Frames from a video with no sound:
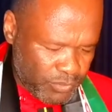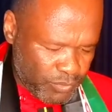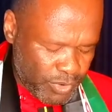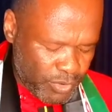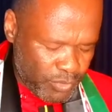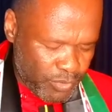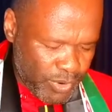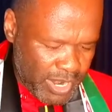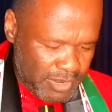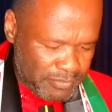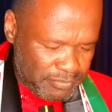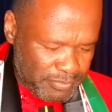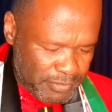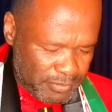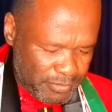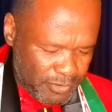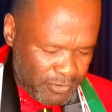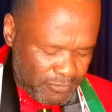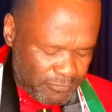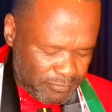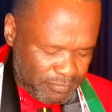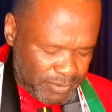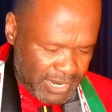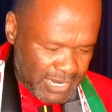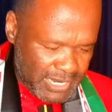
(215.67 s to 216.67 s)
We want people
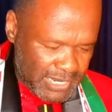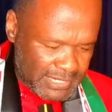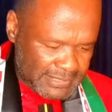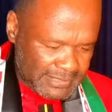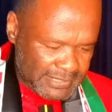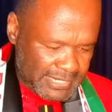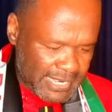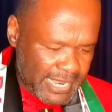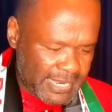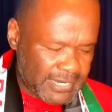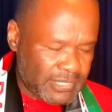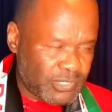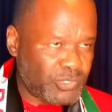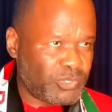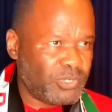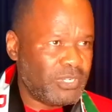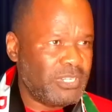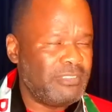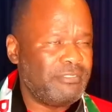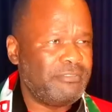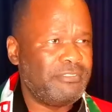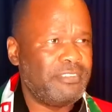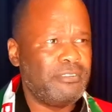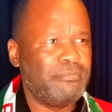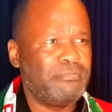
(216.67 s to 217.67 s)
of Palestine to
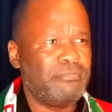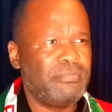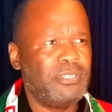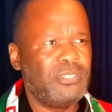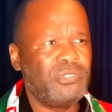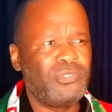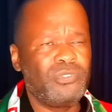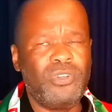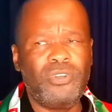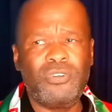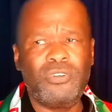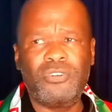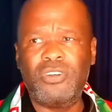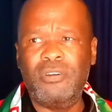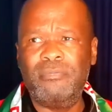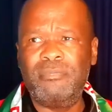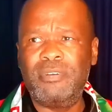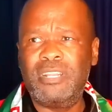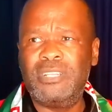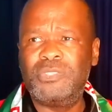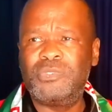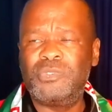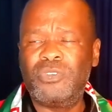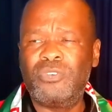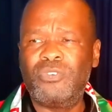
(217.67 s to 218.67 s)
live in peace. So,
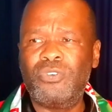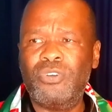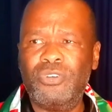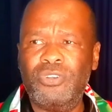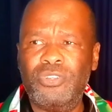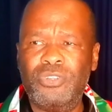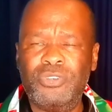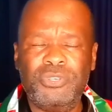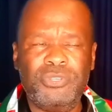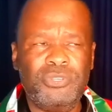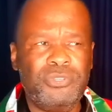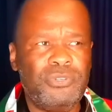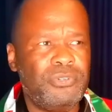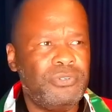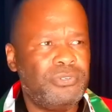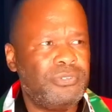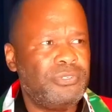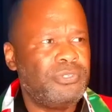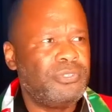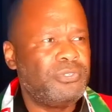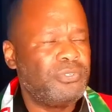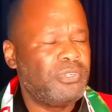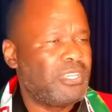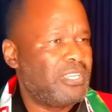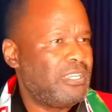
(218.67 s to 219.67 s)
comrades, we call on you
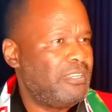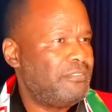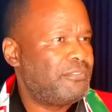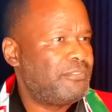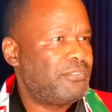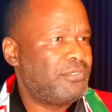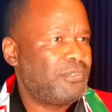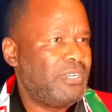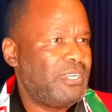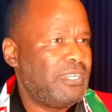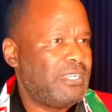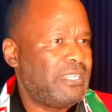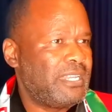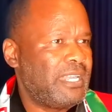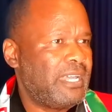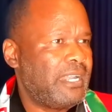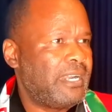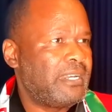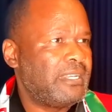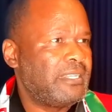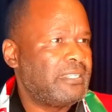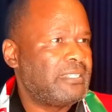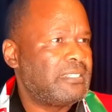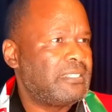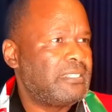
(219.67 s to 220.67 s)
to give
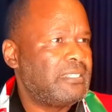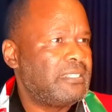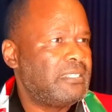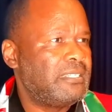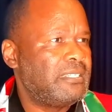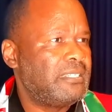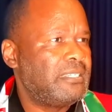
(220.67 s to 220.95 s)
solidarity